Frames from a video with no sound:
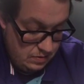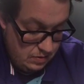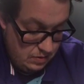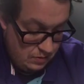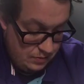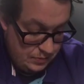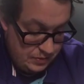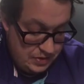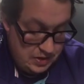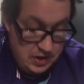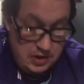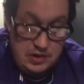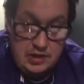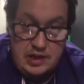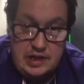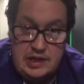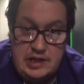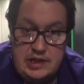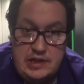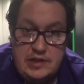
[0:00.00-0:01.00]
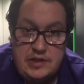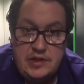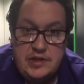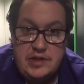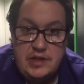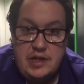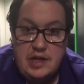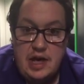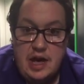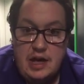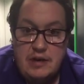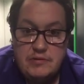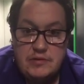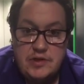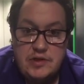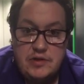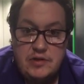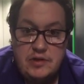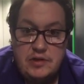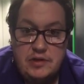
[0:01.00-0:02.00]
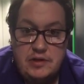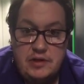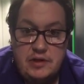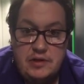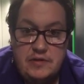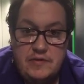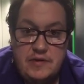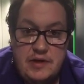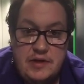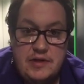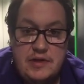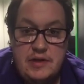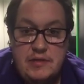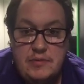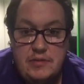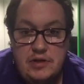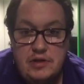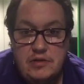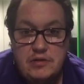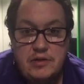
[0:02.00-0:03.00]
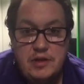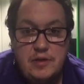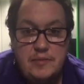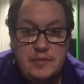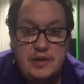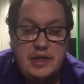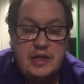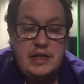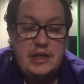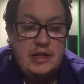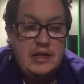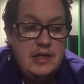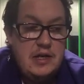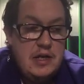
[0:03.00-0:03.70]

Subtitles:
opportunities outside the university. When you come here,